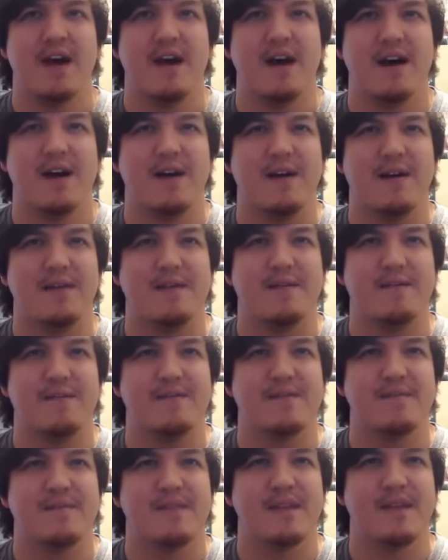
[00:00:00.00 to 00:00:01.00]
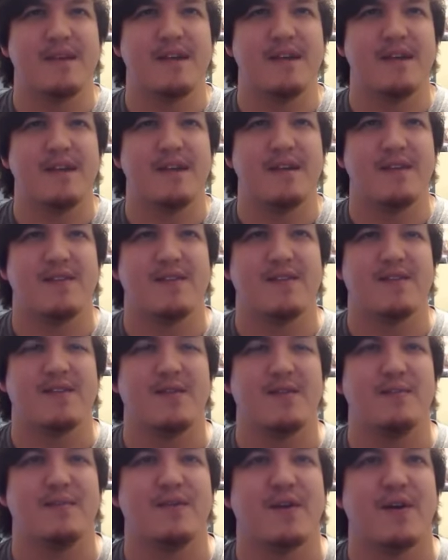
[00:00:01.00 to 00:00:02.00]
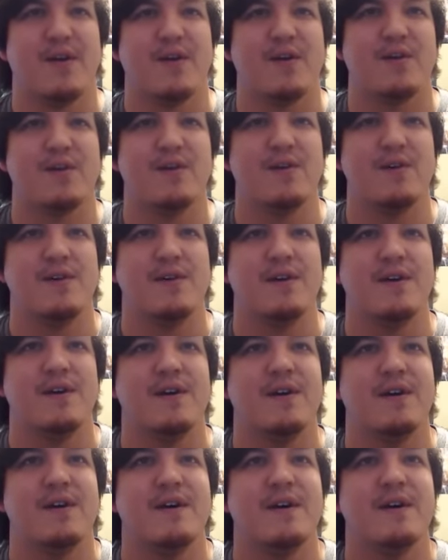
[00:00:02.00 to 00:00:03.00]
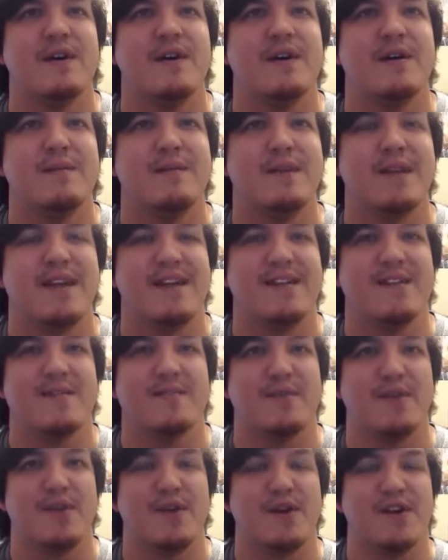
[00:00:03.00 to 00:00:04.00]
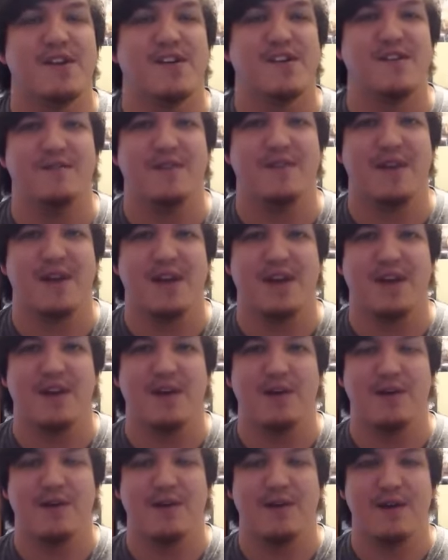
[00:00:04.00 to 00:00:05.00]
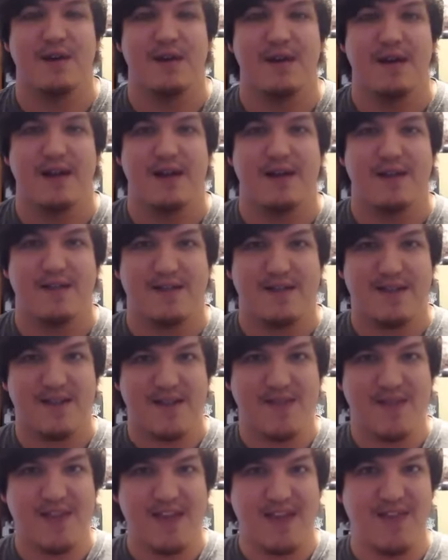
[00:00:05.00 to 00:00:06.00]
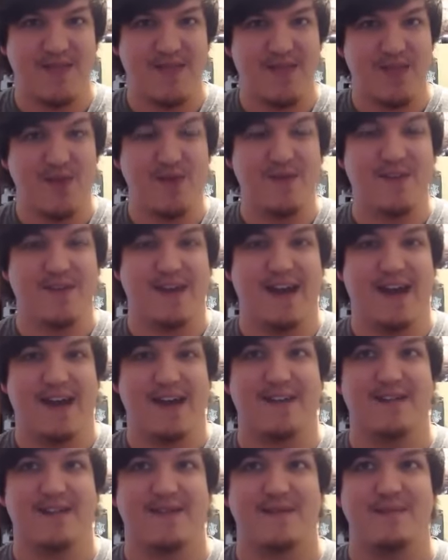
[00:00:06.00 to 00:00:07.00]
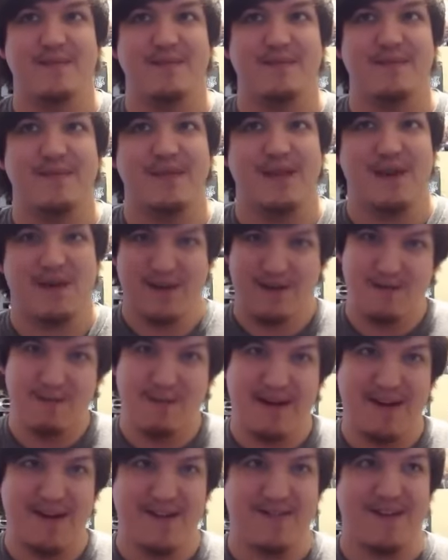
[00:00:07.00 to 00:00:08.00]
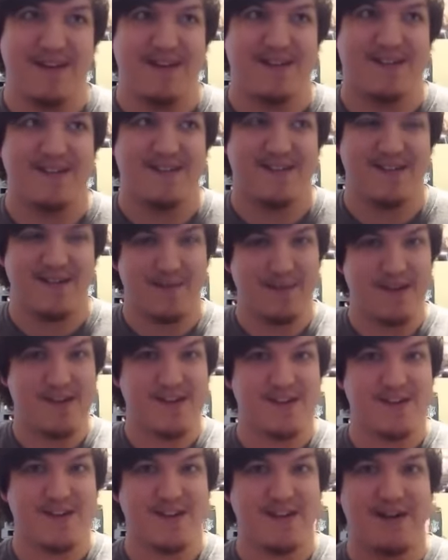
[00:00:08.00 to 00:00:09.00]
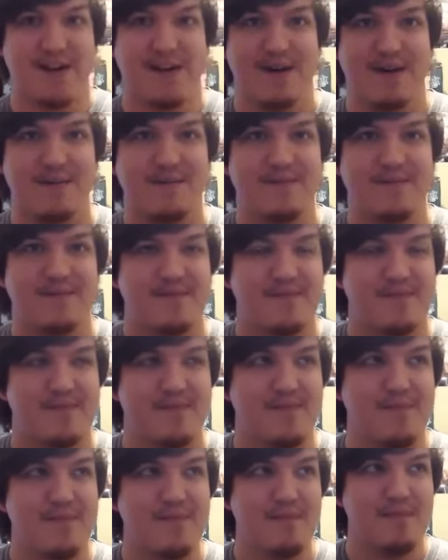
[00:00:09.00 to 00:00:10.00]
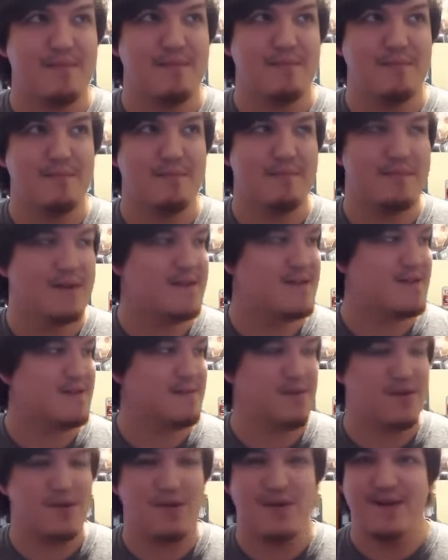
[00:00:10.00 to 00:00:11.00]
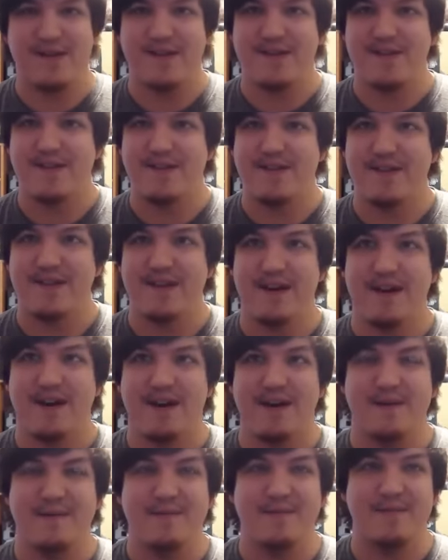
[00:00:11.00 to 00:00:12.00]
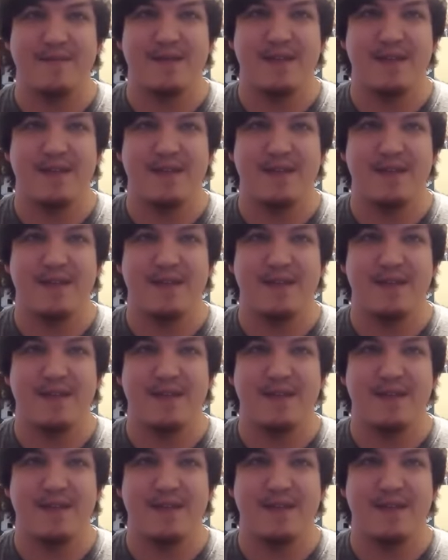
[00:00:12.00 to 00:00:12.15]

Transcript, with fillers: um, the Supergirl begins production video, seeing the enthusiasm on everybody's faces, especially uh, Melissa Benoist's uh,